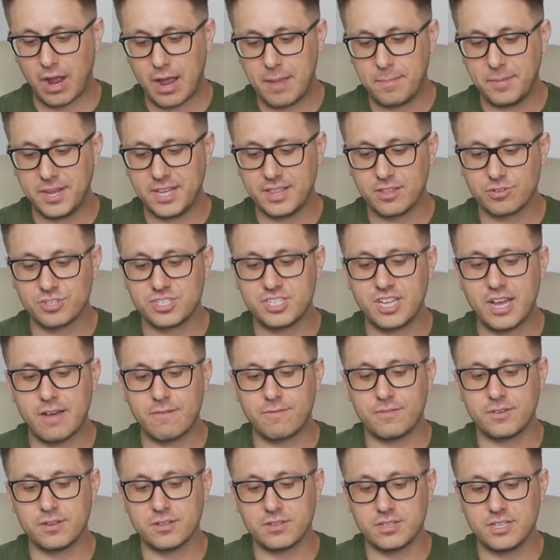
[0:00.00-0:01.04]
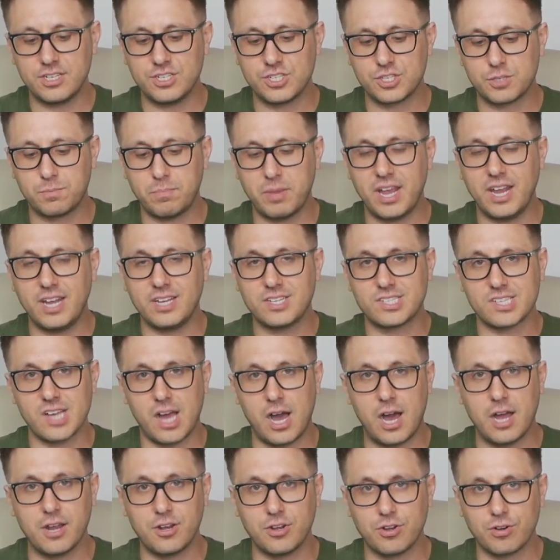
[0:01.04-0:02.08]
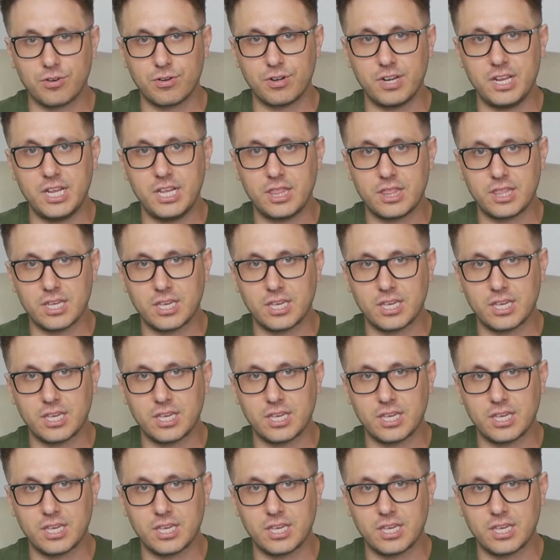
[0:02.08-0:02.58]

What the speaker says: I mean, there's definitely space underneath